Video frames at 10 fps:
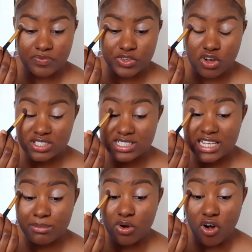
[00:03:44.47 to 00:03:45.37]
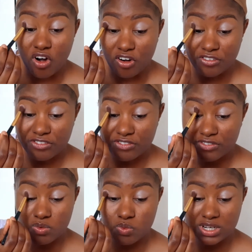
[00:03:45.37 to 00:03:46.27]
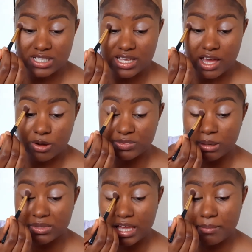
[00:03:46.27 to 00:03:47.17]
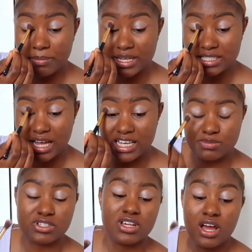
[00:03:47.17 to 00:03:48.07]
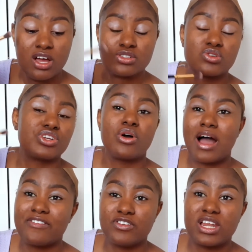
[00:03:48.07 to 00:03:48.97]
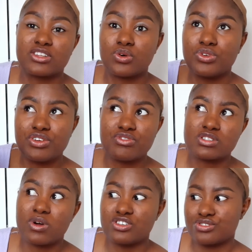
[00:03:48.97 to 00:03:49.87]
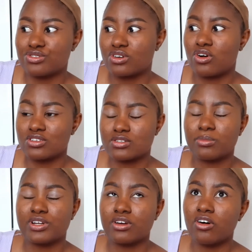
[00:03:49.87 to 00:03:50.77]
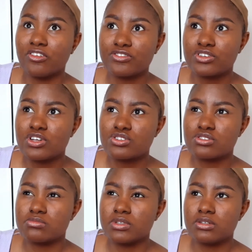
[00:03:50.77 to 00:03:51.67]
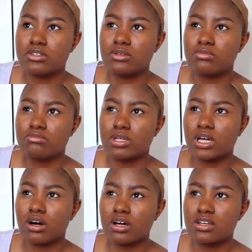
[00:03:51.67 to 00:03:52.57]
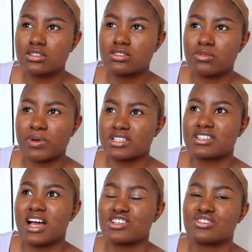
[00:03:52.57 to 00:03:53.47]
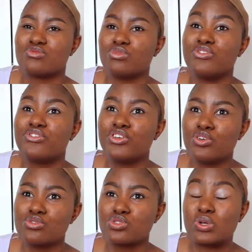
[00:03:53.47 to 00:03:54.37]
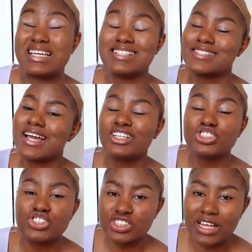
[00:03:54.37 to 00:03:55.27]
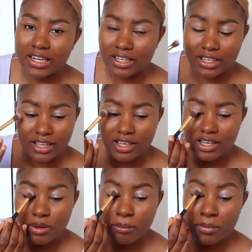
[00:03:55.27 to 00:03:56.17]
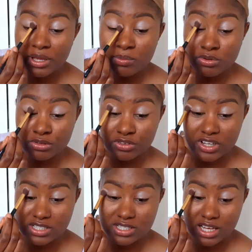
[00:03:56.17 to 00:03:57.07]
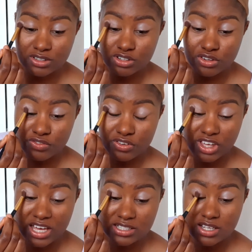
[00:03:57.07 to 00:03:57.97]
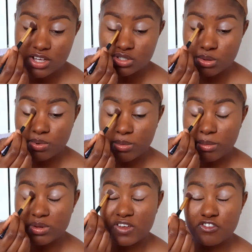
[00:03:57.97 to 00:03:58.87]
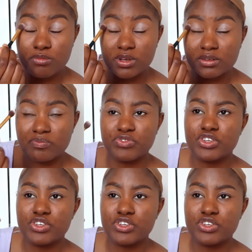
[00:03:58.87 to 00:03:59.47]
cutting them off, would it help them get better? Especially, so I feel like the only reason why you should cut somebody off should be because the person has refused to intentionally make progress. I don't know if you get. So probably if you've been